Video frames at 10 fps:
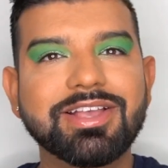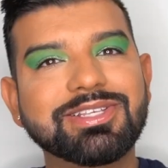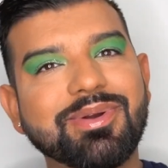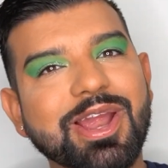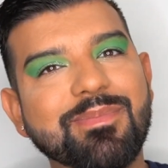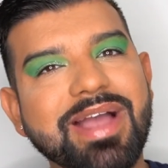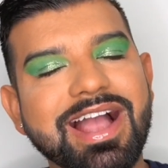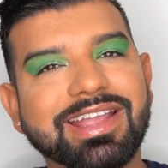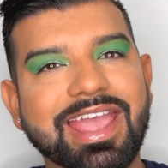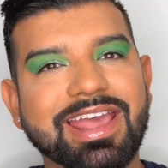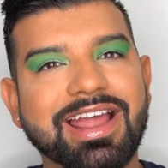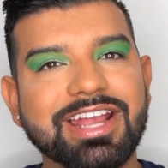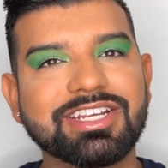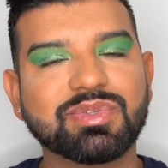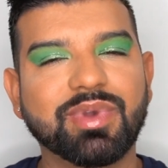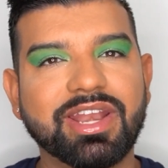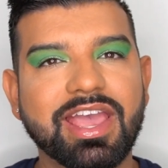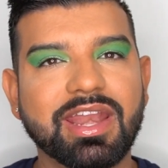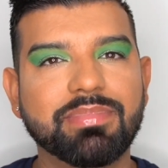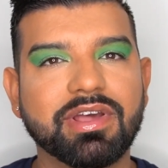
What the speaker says: So we are back and I just went ahead and